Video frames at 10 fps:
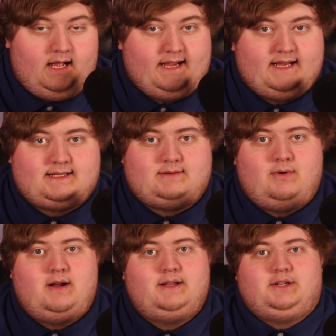guess,
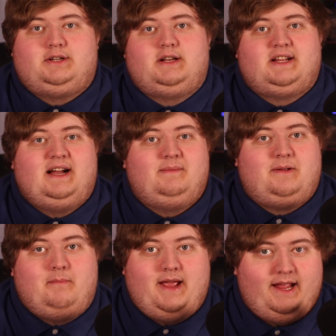Ron, you shouldn't come to
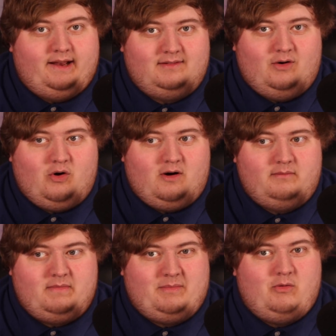Maine, or
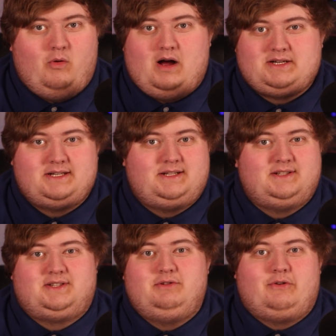maybe
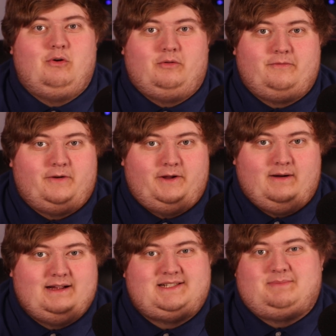Washington's too cold for you.
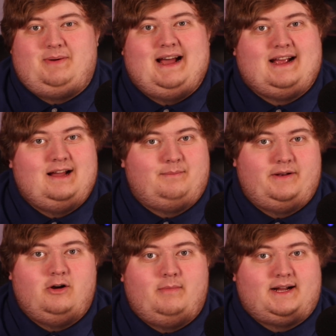I'd just pack up and
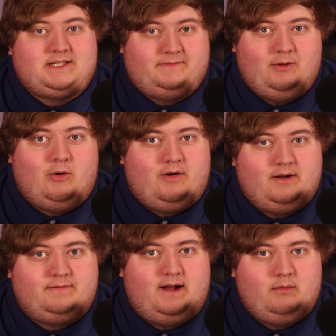go back to Florida if I were